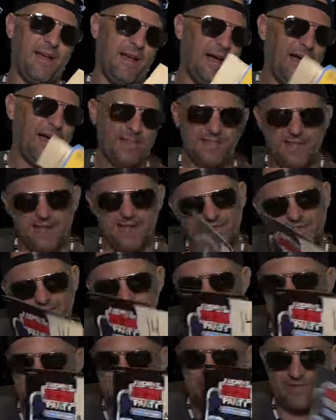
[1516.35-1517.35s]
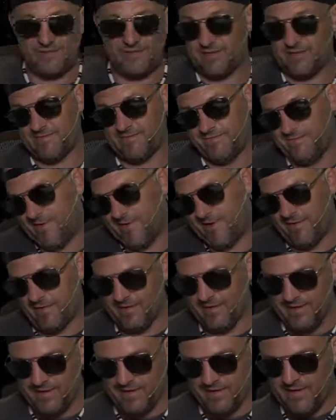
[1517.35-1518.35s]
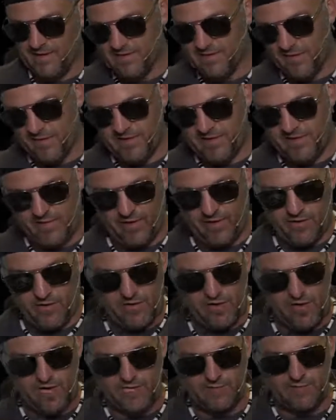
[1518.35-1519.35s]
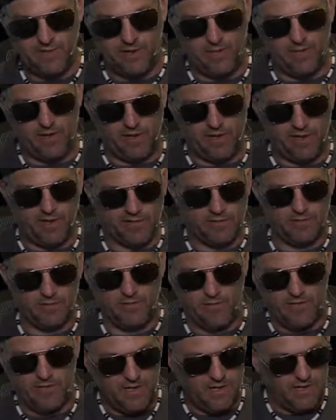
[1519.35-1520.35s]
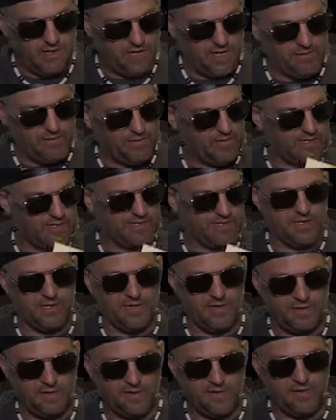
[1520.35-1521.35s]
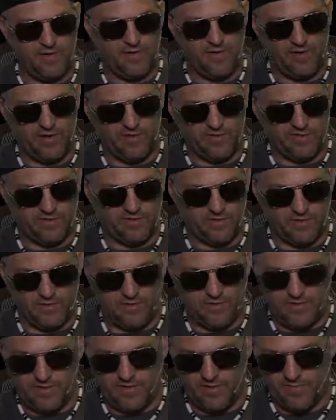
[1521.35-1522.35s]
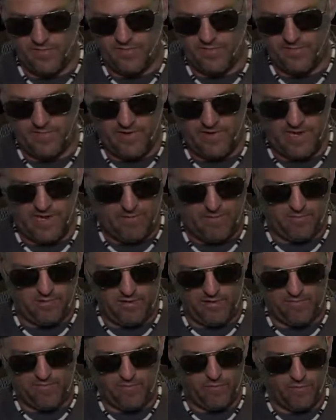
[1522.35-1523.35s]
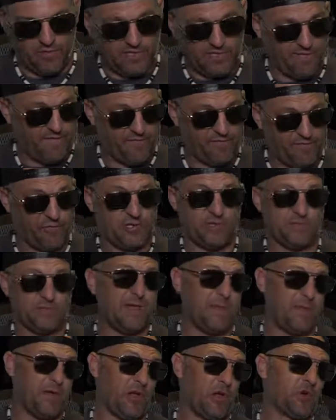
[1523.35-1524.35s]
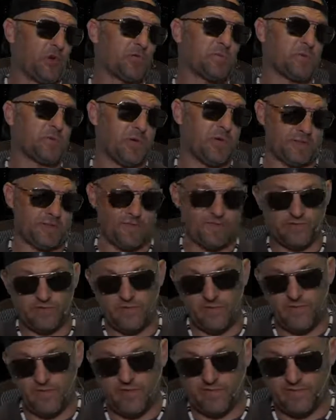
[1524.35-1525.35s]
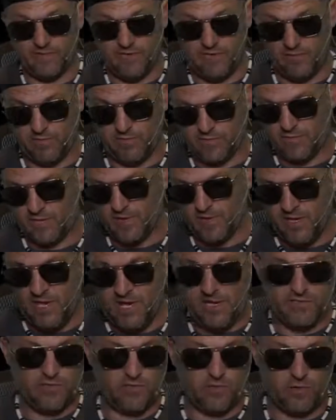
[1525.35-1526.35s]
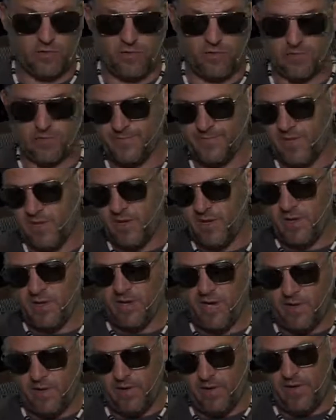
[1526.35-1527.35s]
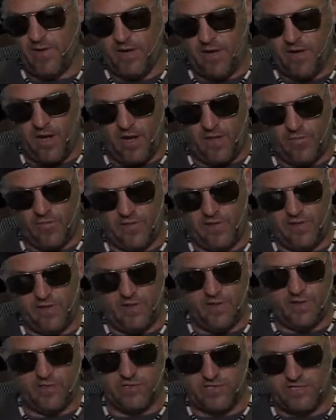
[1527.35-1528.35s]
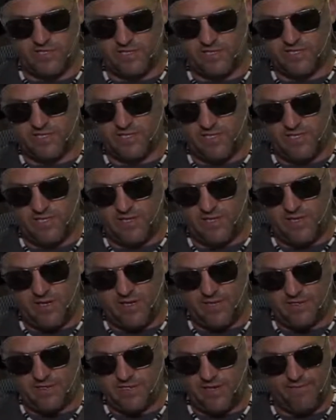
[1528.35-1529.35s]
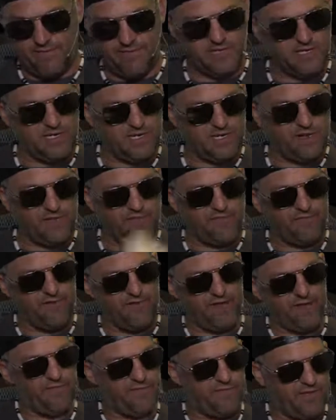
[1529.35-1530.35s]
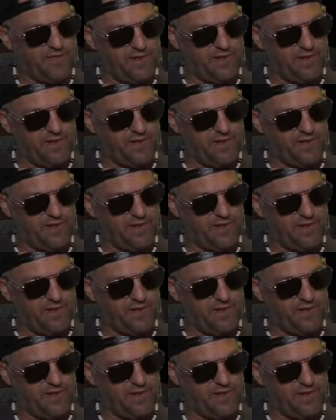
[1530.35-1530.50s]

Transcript: I like this stuff. It's just, something different. I know you guys probably like it too. Anyways, nothing else. Your animal lover would love it for Christmas. That'd be a Christmas present for somebody who loves animals and Star Wars. Anyway, all three of those, 16, 17, and